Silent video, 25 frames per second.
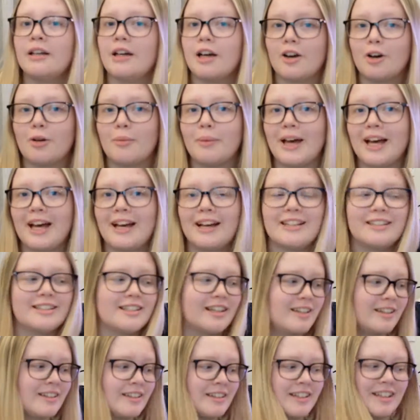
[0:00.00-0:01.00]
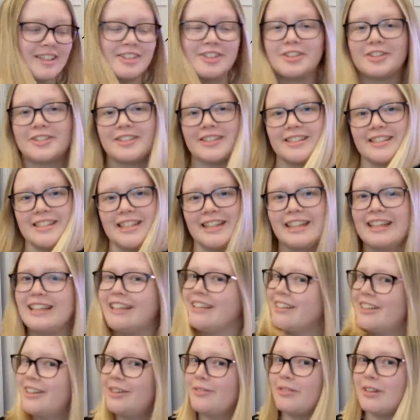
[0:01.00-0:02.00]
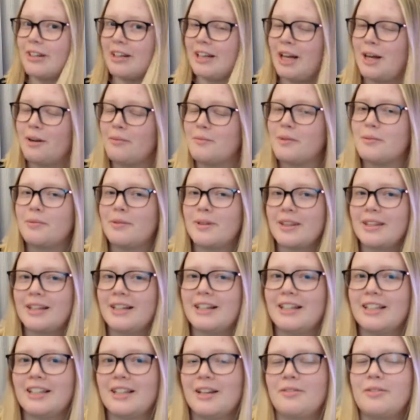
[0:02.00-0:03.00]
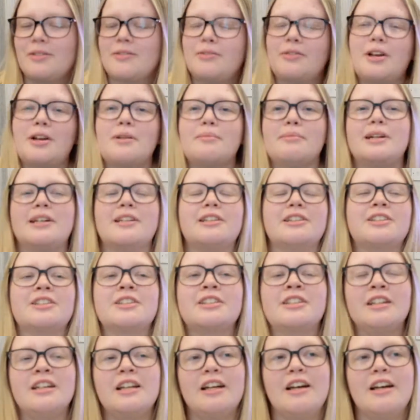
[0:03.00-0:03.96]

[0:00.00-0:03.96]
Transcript: I got my hair done, as you can see. I'm very happy with it. I love it very much.